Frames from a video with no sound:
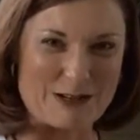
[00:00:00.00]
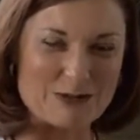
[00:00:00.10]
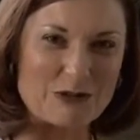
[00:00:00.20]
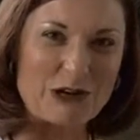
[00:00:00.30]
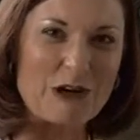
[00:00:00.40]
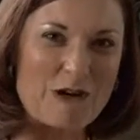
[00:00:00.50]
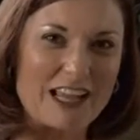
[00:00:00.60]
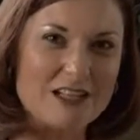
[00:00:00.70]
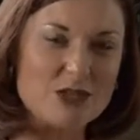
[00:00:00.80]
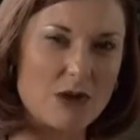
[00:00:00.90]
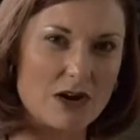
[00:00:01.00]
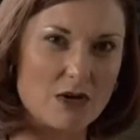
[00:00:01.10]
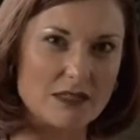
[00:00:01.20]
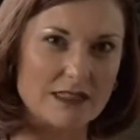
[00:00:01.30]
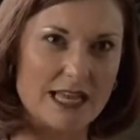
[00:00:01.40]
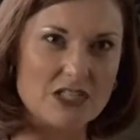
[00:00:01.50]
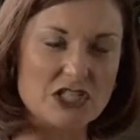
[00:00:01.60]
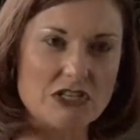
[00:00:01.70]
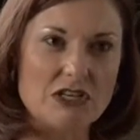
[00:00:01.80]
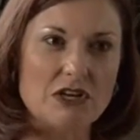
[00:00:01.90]
as we're going into our own
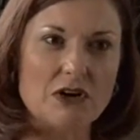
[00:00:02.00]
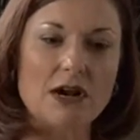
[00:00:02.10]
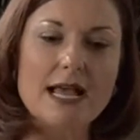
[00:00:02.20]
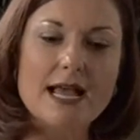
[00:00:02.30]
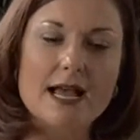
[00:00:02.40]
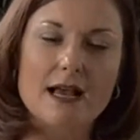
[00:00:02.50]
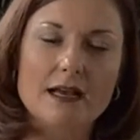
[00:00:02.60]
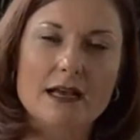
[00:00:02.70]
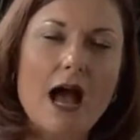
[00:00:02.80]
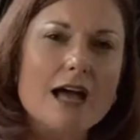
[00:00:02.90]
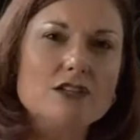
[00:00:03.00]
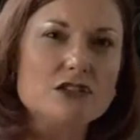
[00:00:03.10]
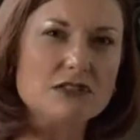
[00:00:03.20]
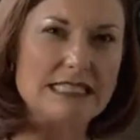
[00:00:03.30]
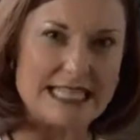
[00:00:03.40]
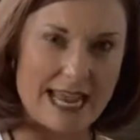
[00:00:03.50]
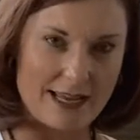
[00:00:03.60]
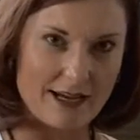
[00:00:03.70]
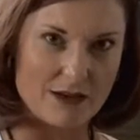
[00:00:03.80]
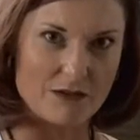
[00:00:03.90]
election year, conjures
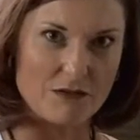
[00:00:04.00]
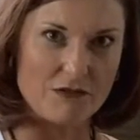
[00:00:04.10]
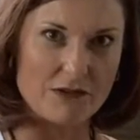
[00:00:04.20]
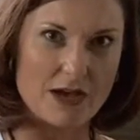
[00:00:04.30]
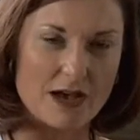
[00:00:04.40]
negative